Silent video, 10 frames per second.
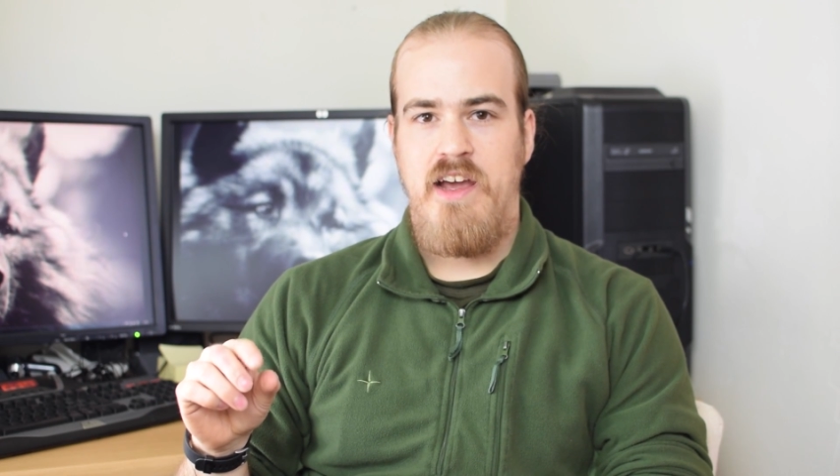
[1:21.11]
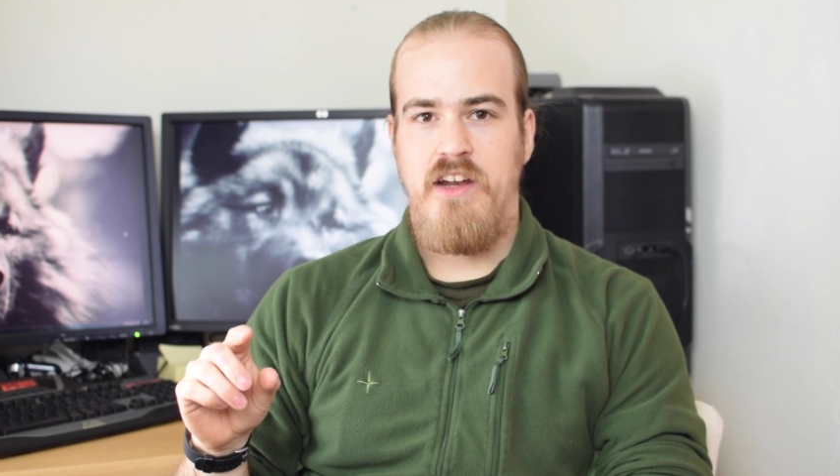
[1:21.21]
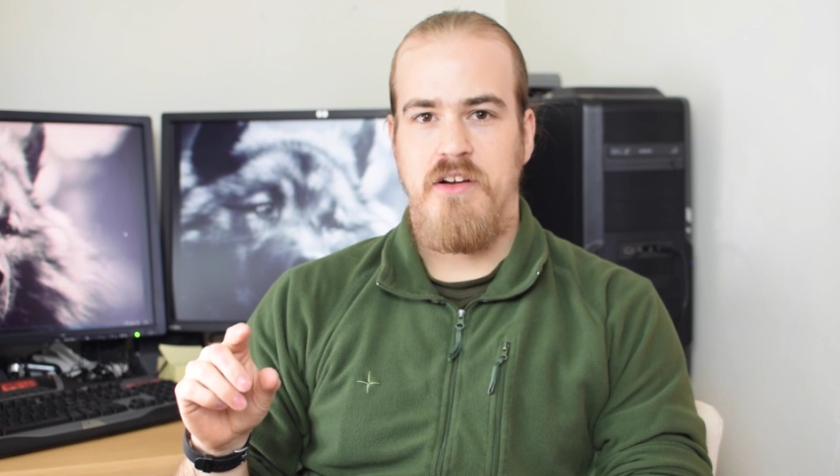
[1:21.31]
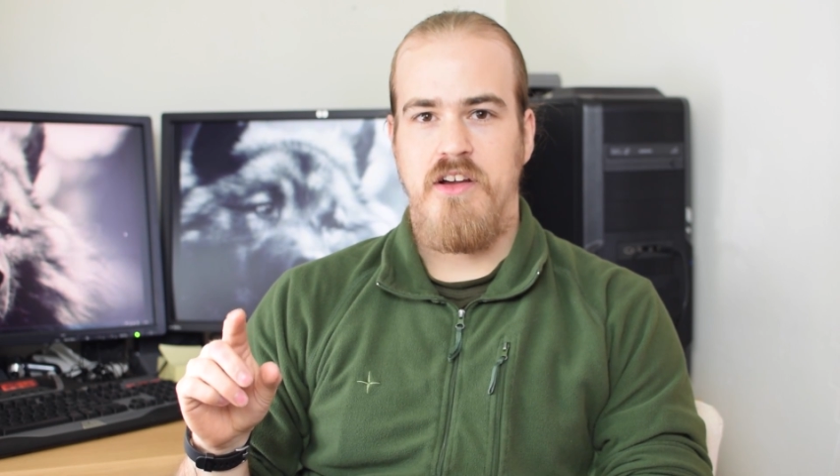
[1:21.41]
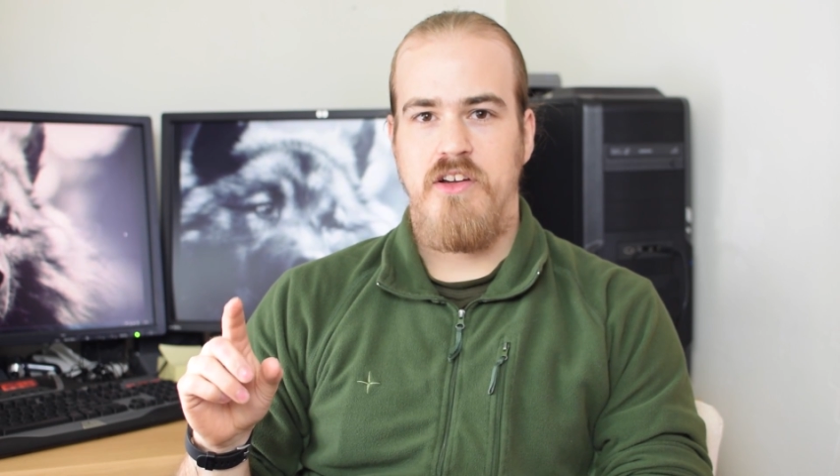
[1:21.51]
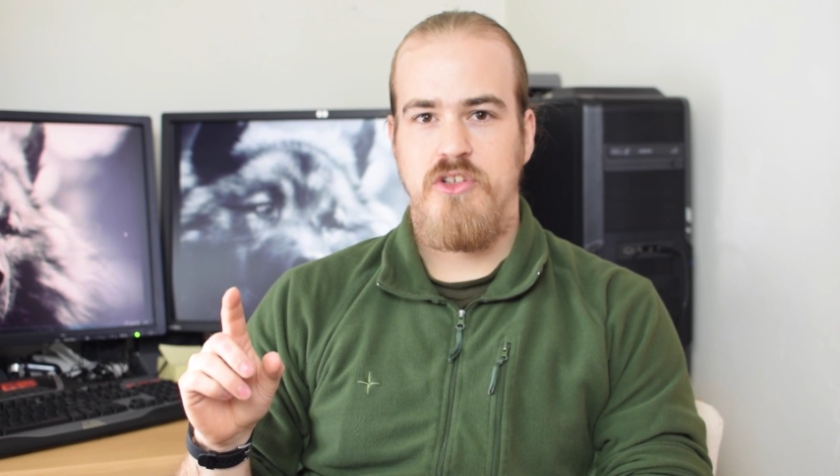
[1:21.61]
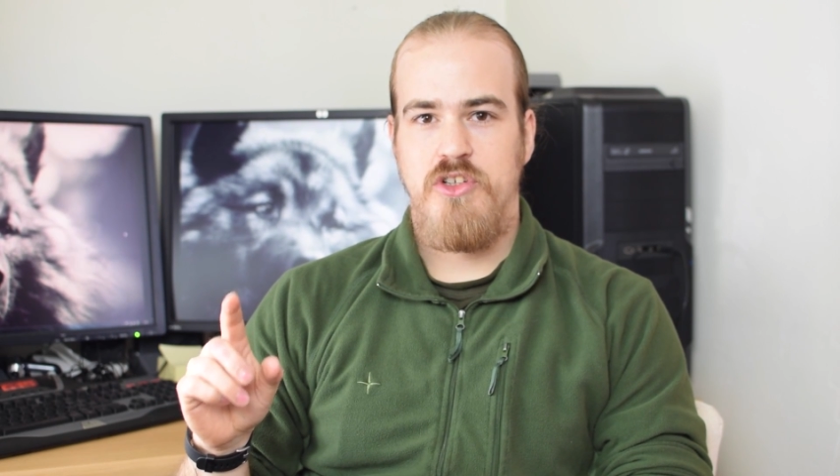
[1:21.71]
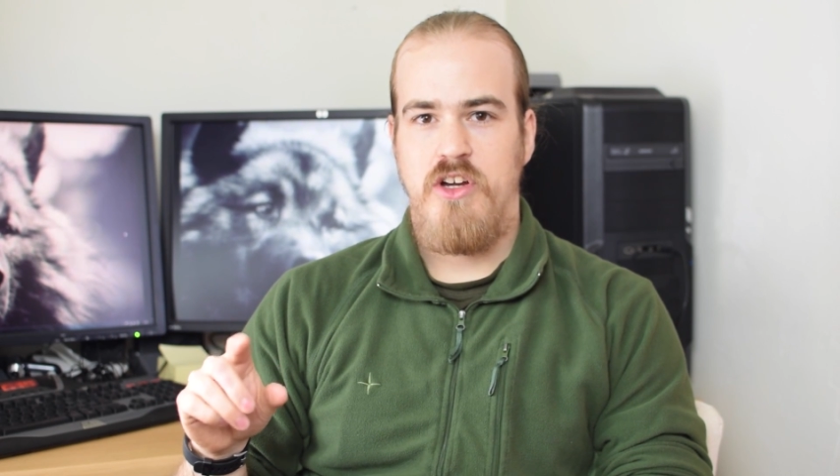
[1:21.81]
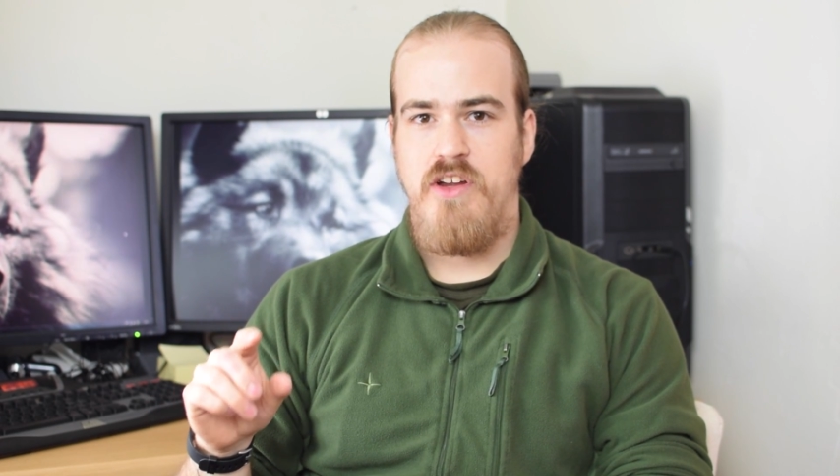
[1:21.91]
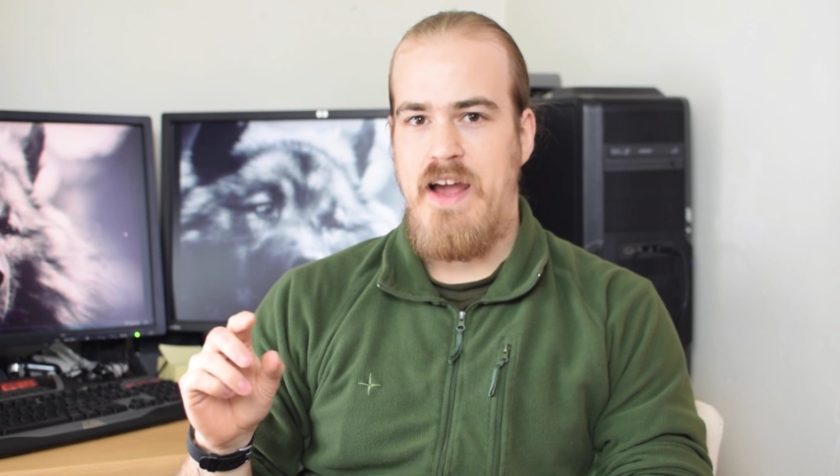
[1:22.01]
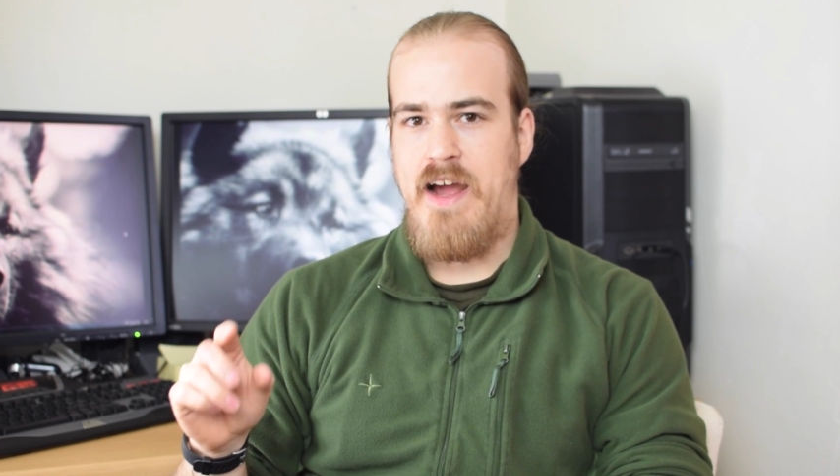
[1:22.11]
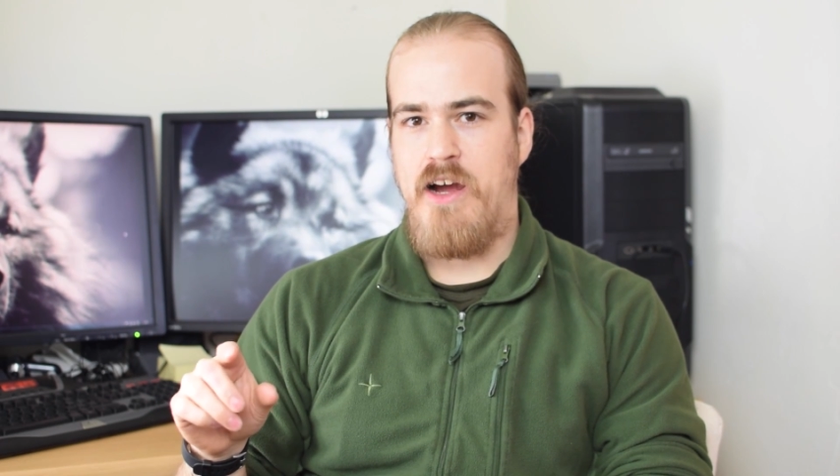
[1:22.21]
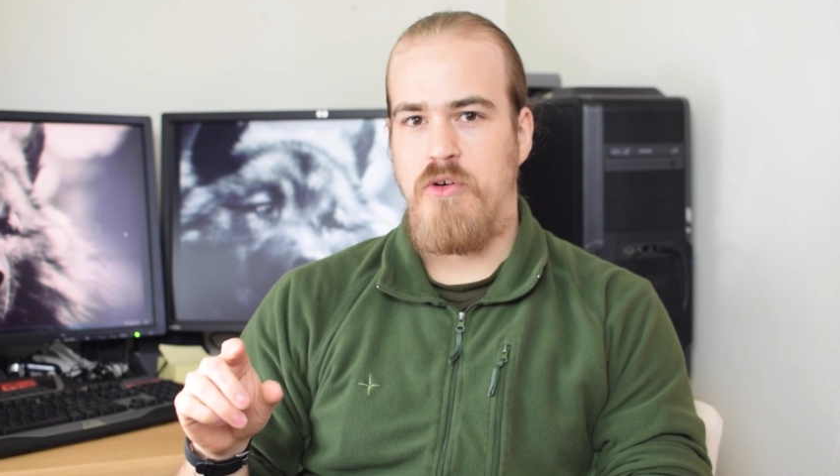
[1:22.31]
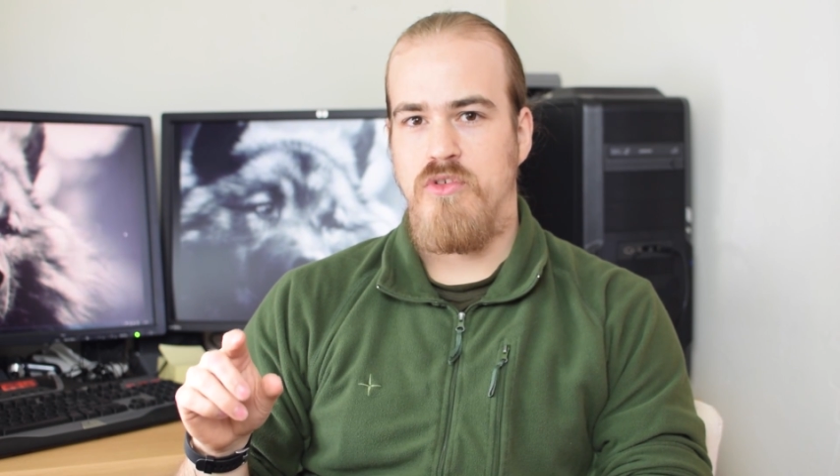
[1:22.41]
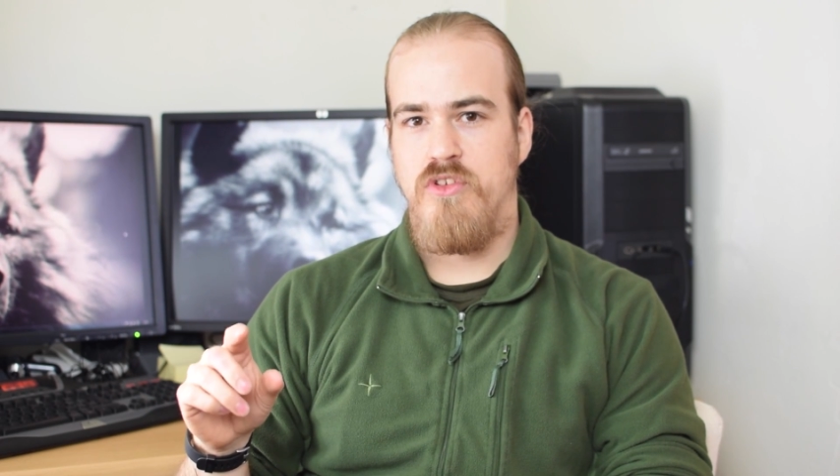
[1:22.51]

and I'm going to show you how